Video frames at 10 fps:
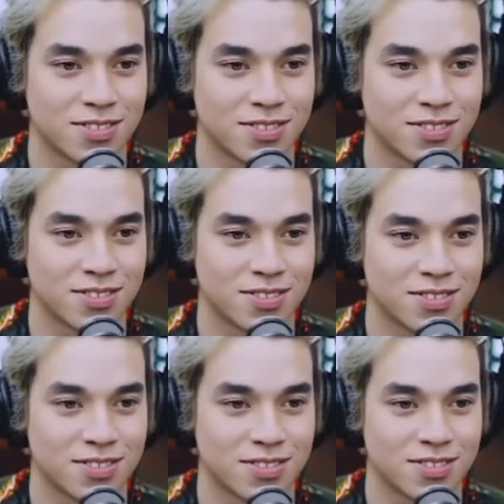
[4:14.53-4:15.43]

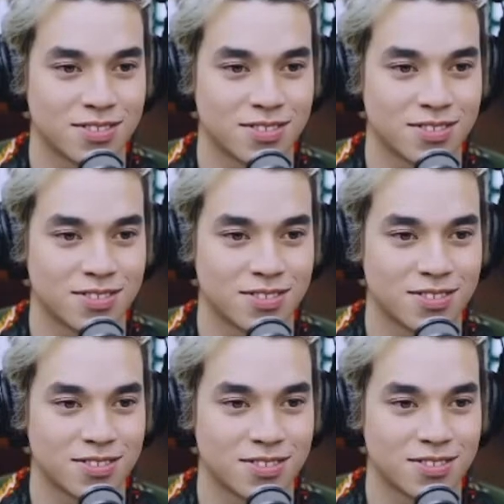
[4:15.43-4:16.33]

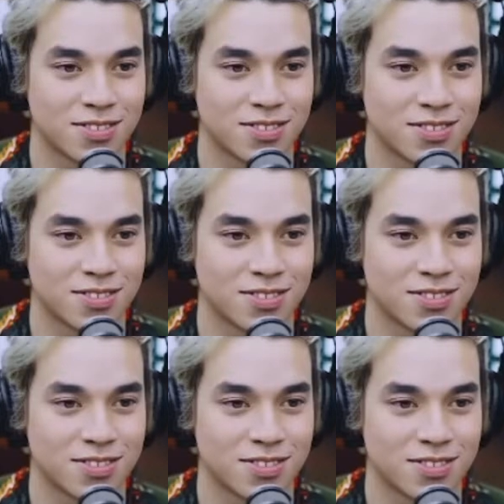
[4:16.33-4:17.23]

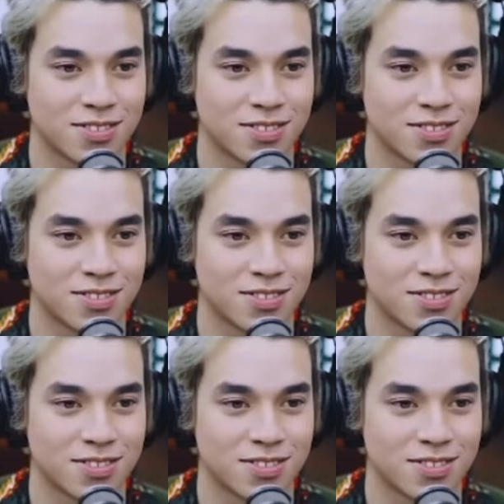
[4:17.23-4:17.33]
(silent)